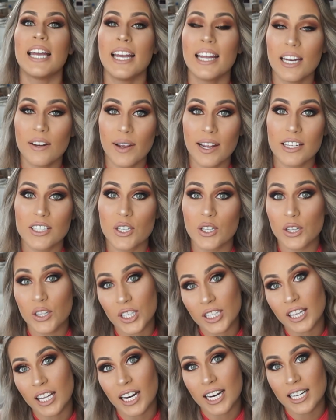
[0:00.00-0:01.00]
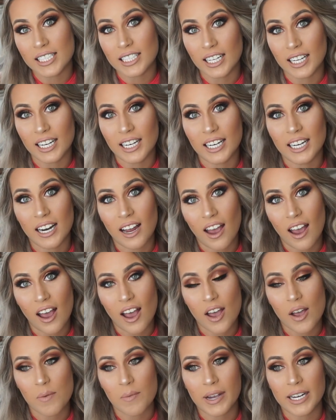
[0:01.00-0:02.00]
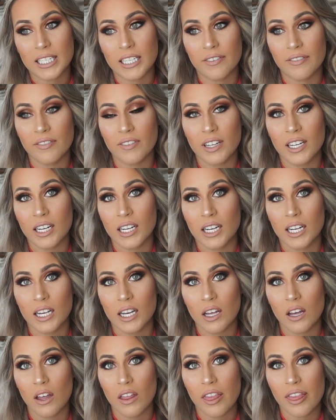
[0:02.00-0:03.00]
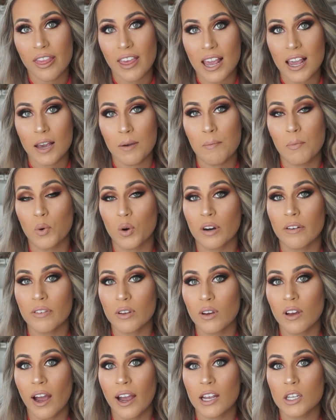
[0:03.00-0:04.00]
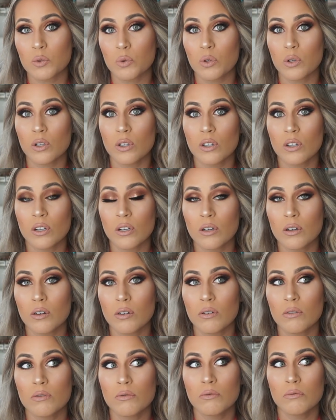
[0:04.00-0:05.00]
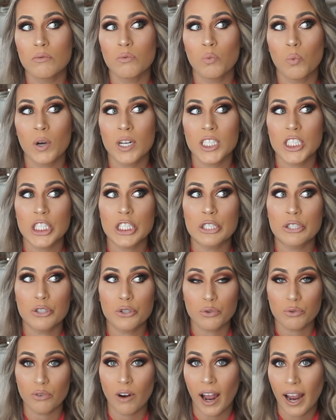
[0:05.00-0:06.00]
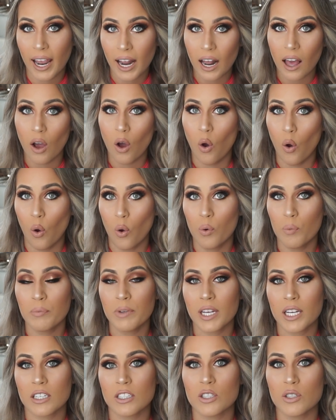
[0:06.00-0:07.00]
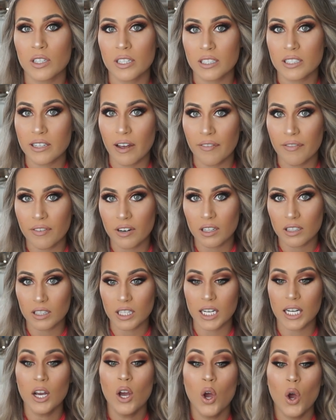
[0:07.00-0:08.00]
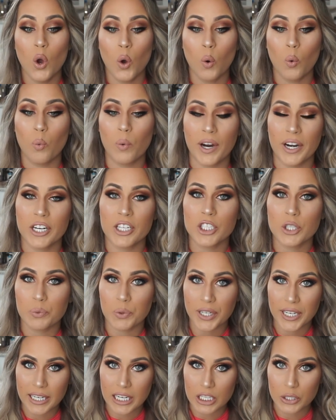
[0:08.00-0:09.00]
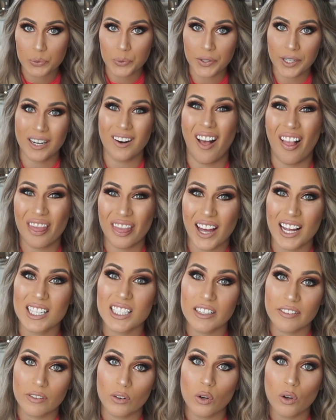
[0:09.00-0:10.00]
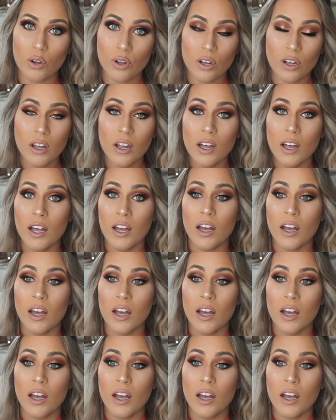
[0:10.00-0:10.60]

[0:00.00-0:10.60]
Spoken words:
Anyway, so the look that I did, I definitely think more of you guys will want to try it at home because you can definitely wear it to work and it's really not that difficult.